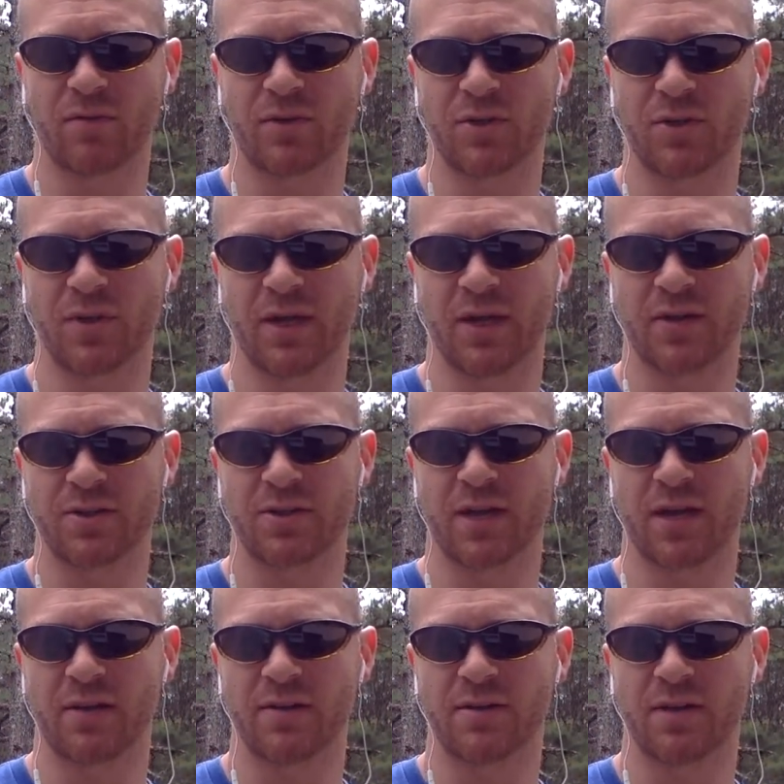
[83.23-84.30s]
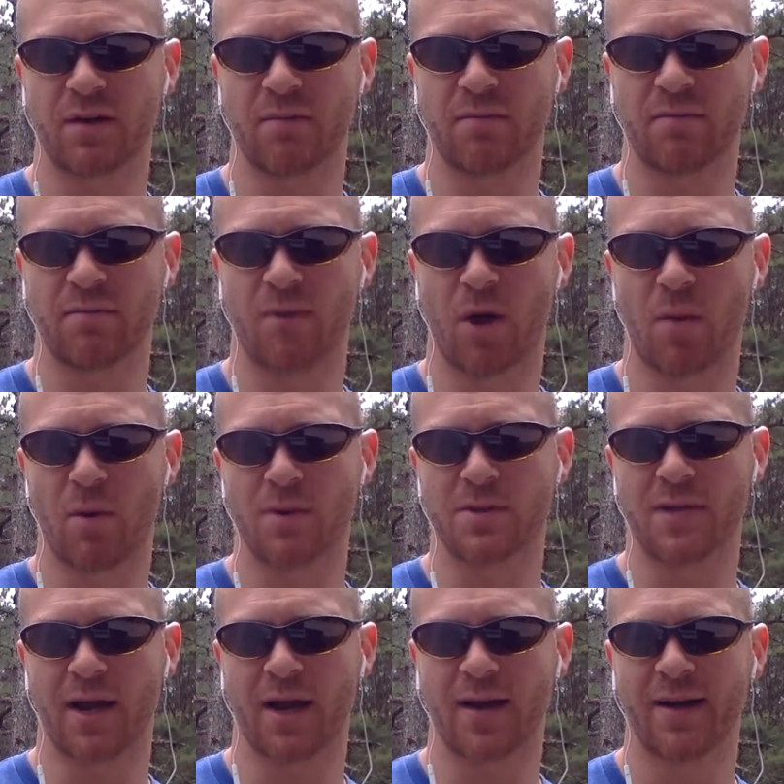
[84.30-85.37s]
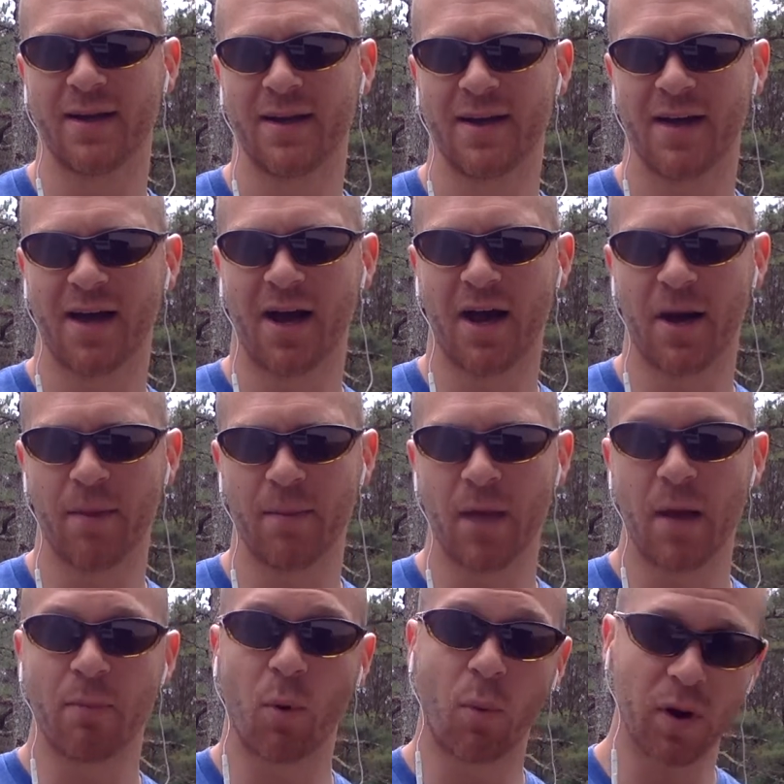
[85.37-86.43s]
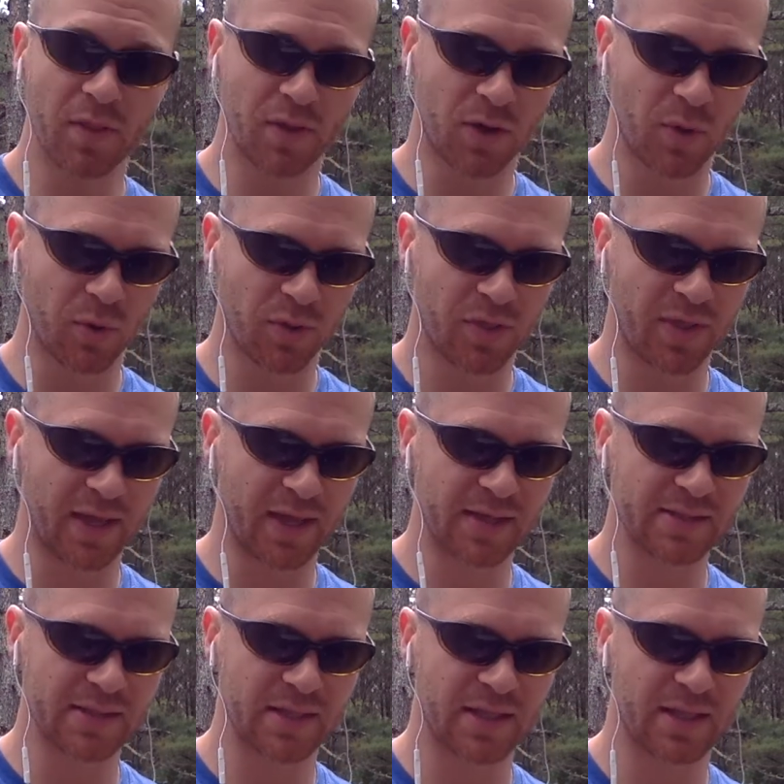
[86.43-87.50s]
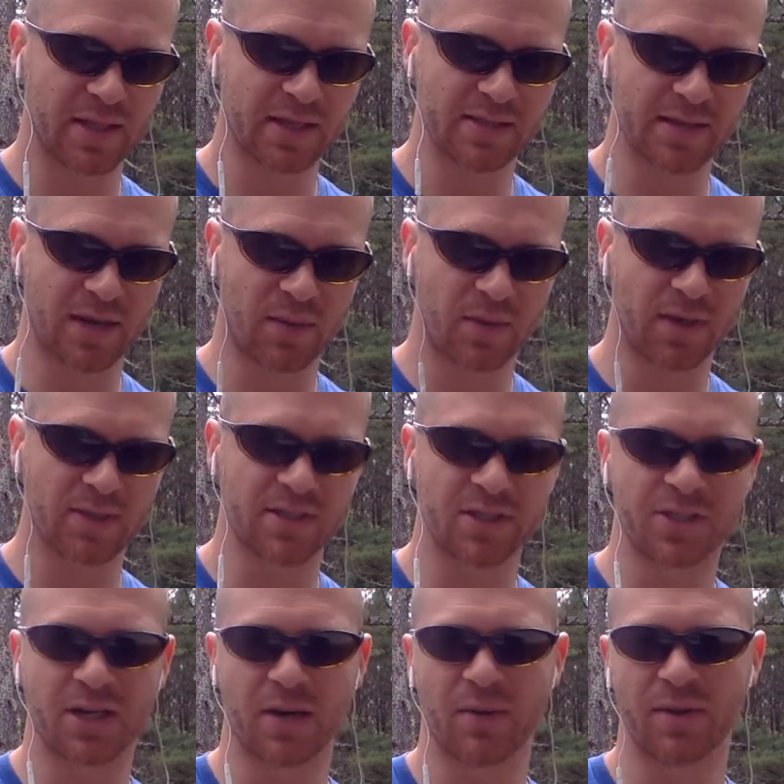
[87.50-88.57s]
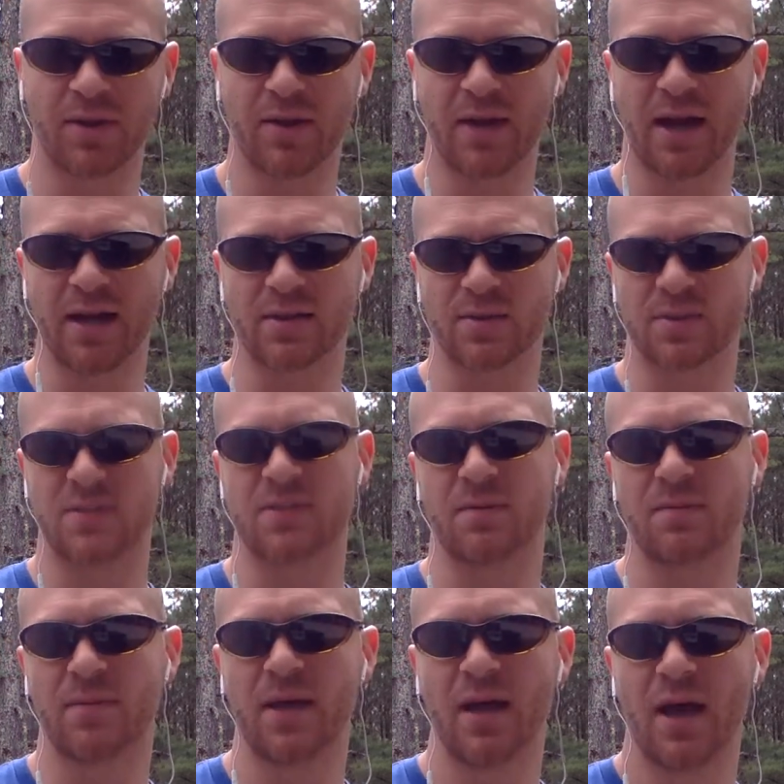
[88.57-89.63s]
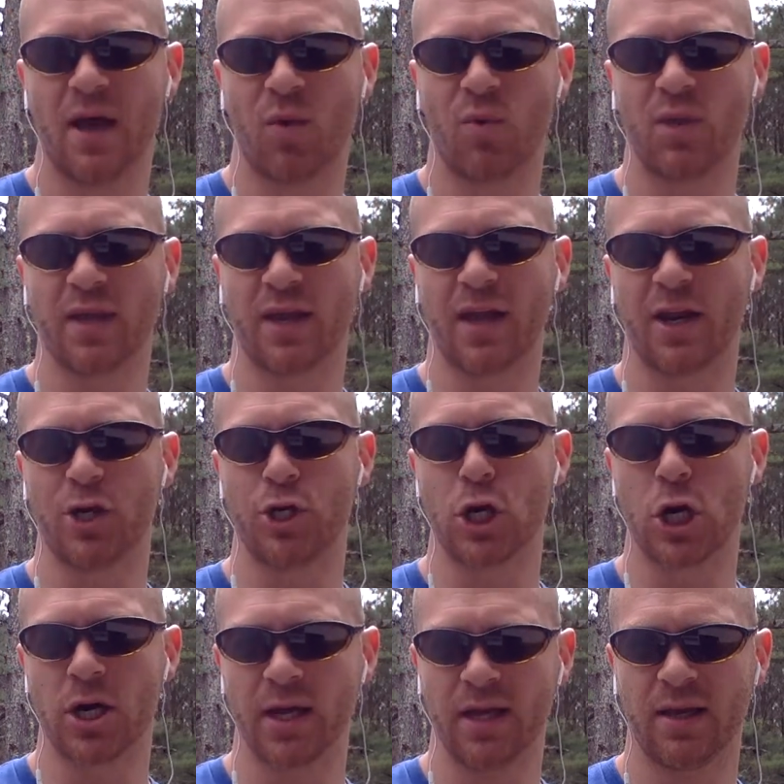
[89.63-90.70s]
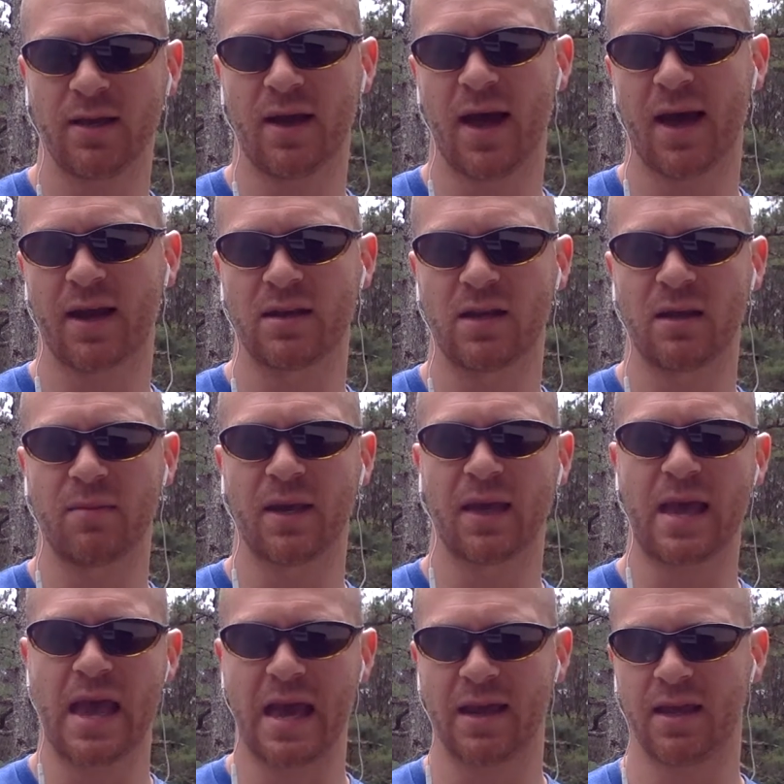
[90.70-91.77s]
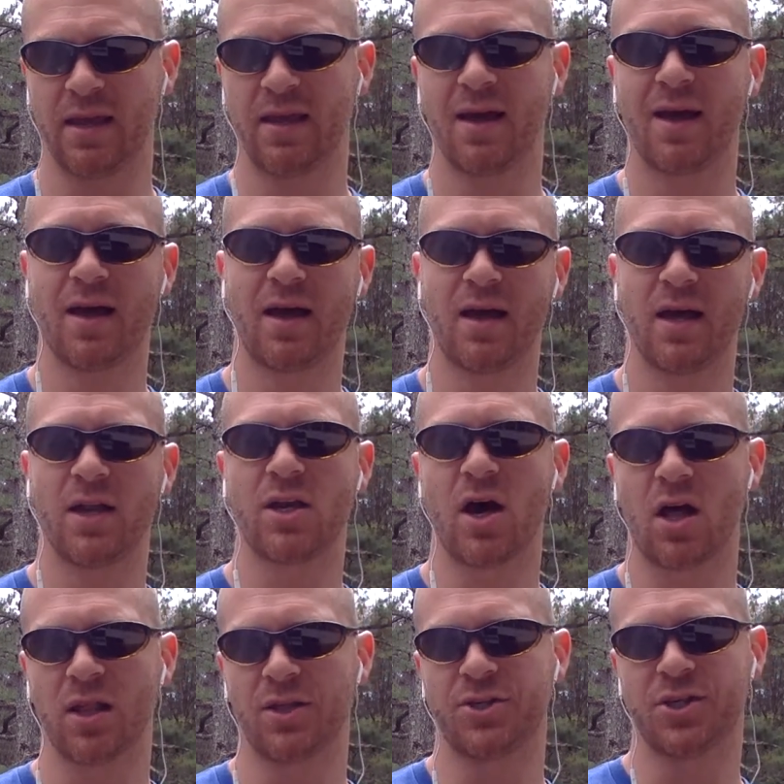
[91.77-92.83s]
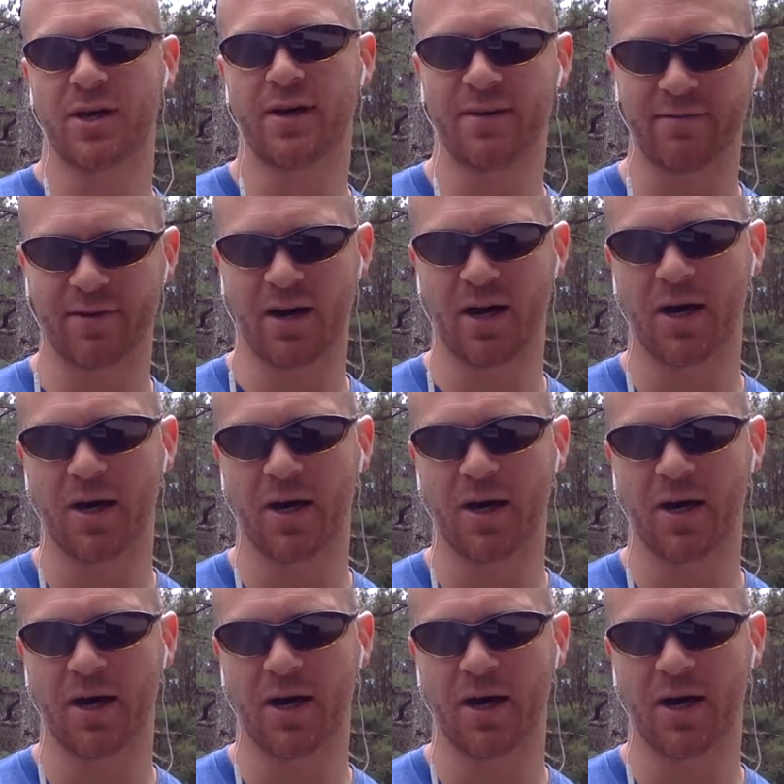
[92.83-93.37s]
2 years now, and so I'm almost there. But one of the cool things, and the things that I wanted to share with you guys, was some really nerdy, academic, heady knowledge of